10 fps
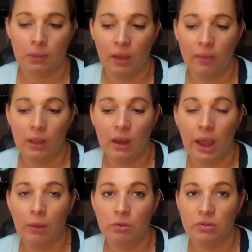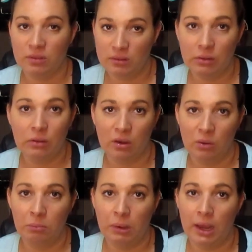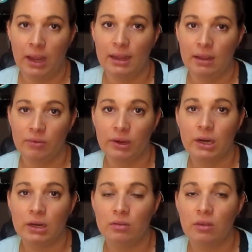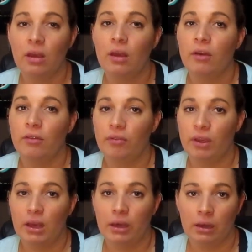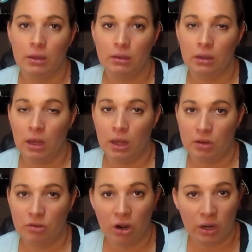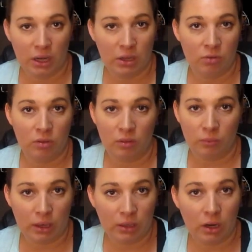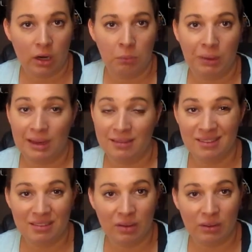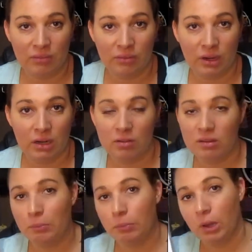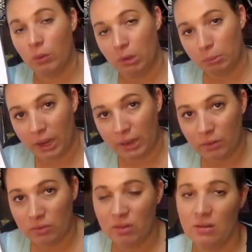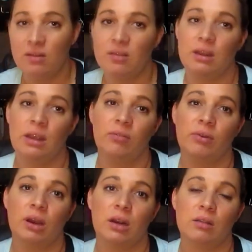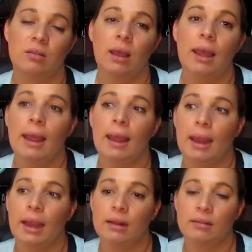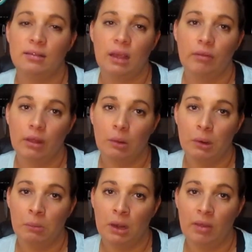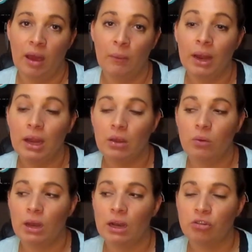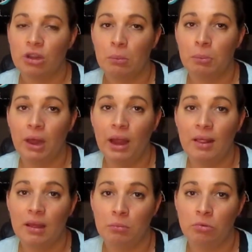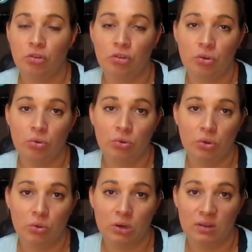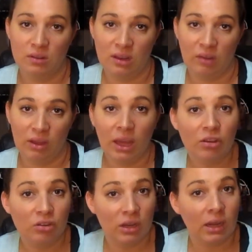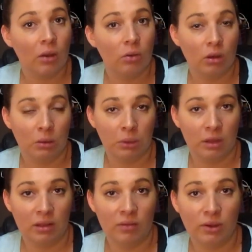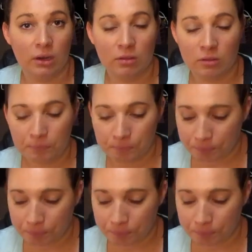And then I will still go and buy gift cards via Target using the red card, buying discount gift cards to go and apply those to the Disney gift cards and save a little bit of money that way. And you can actually apply them to your Disney vacation account. You can apply the gift cards.